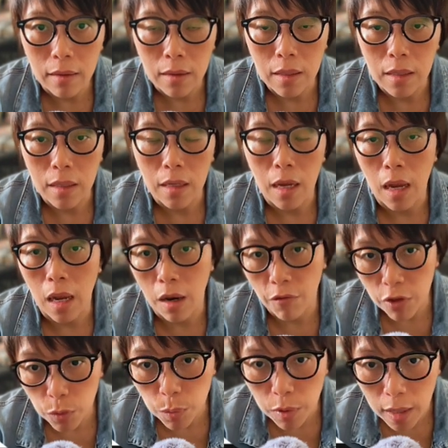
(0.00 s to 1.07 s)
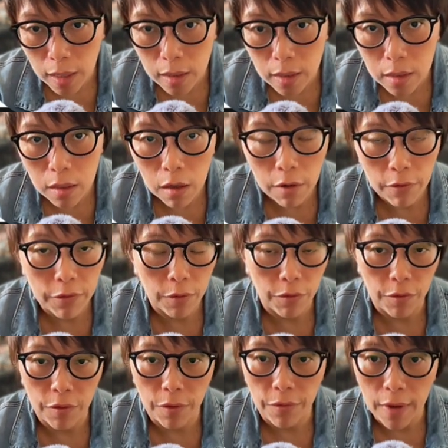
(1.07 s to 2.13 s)
the average price of the
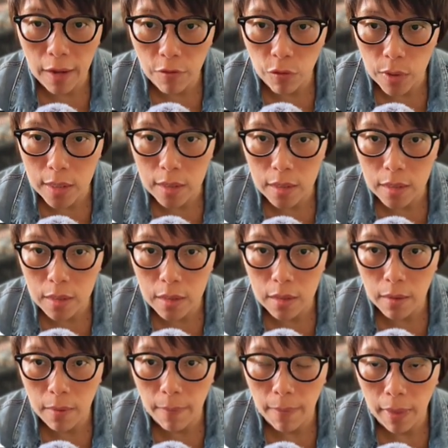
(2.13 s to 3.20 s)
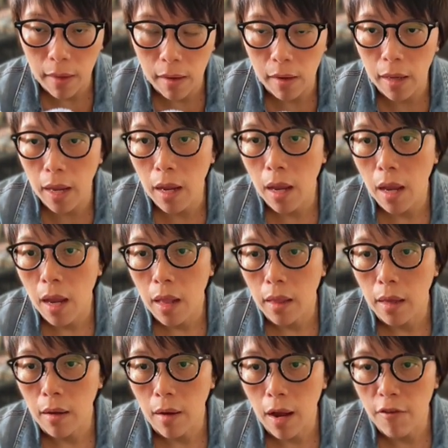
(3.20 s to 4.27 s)
55 weeks. Okay,
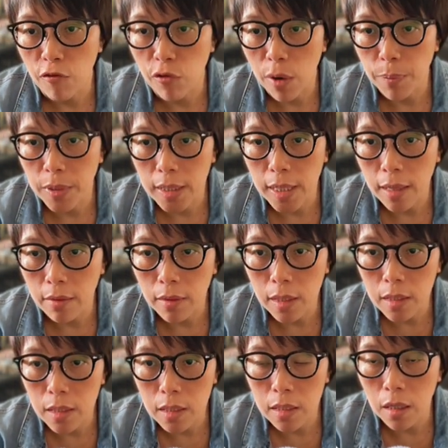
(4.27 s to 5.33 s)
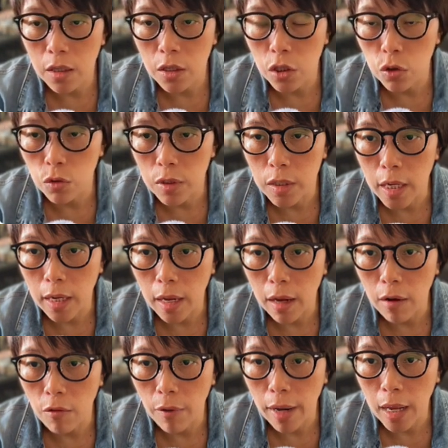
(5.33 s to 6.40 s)
now I represent this using
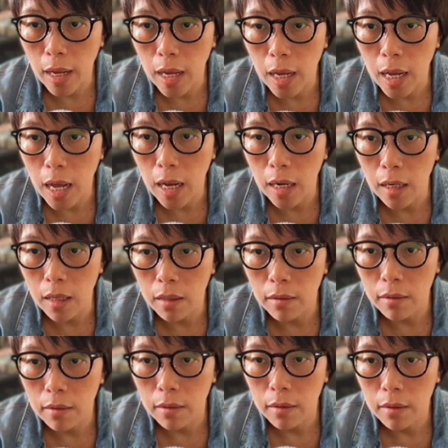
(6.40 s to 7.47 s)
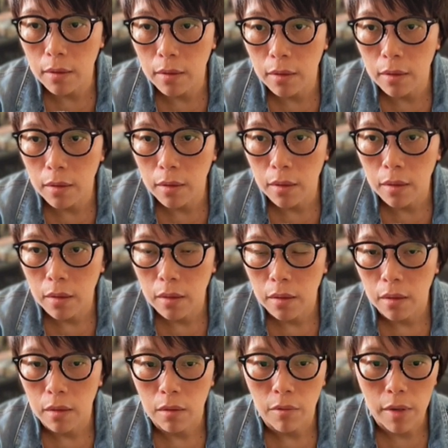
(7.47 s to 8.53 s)
a red color.
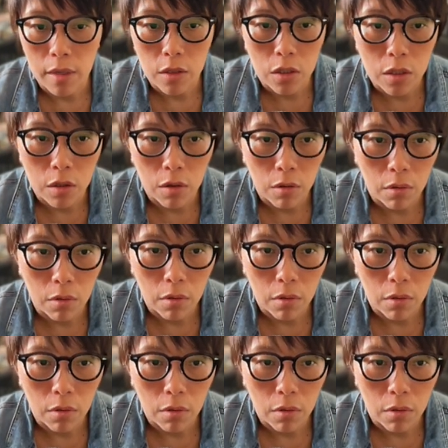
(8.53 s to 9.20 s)
Alright, so